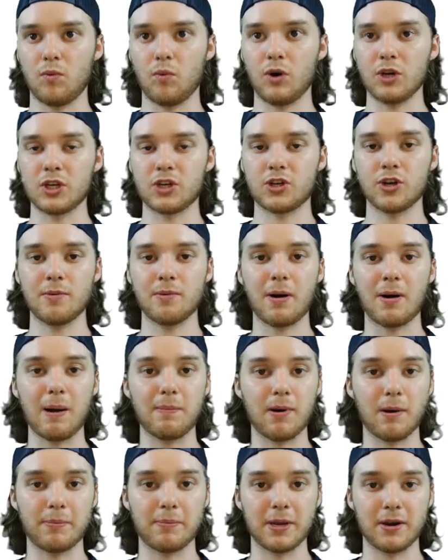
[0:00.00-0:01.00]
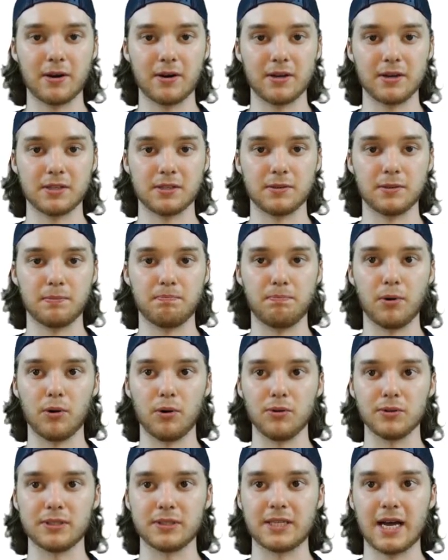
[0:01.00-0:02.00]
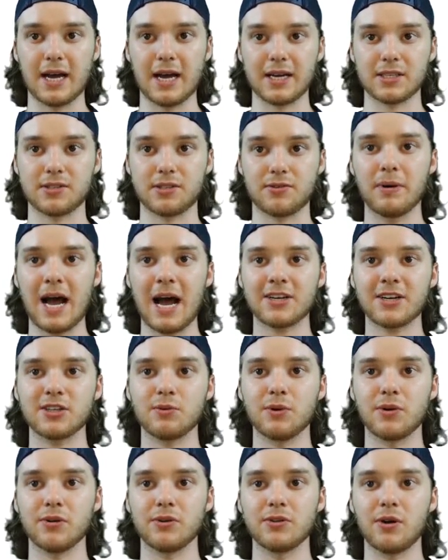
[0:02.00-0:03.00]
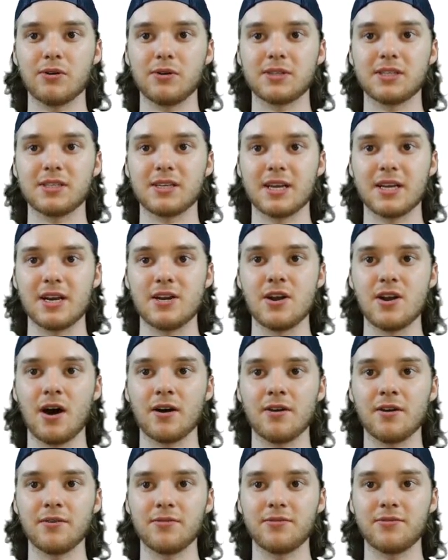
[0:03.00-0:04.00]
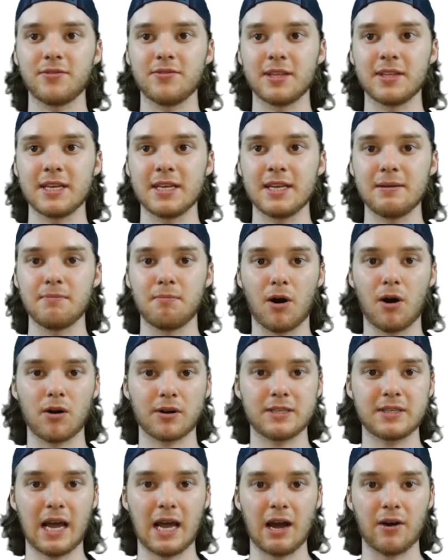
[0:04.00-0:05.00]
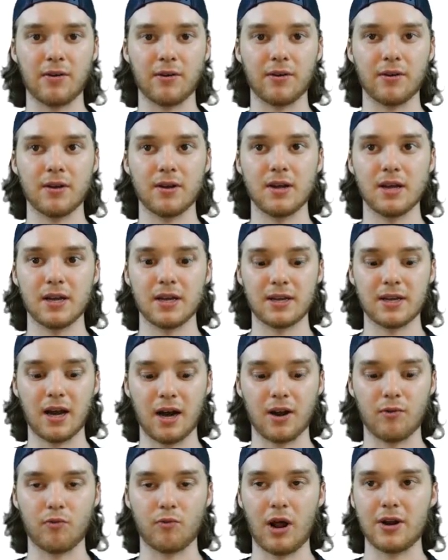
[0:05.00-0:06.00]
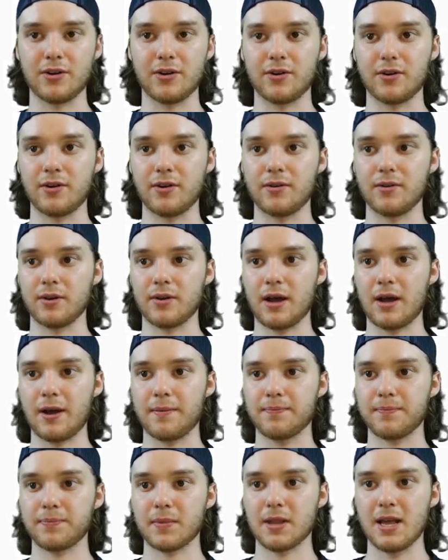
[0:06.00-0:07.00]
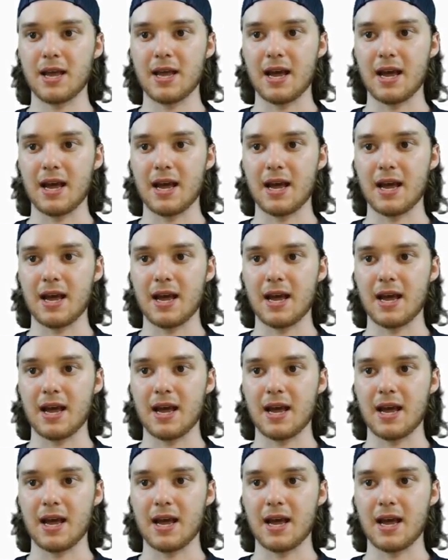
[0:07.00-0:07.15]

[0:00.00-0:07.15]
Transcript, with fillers: what should pop up here is bold text. But actually what you'll notice is that none of the markdown got rendered, okay?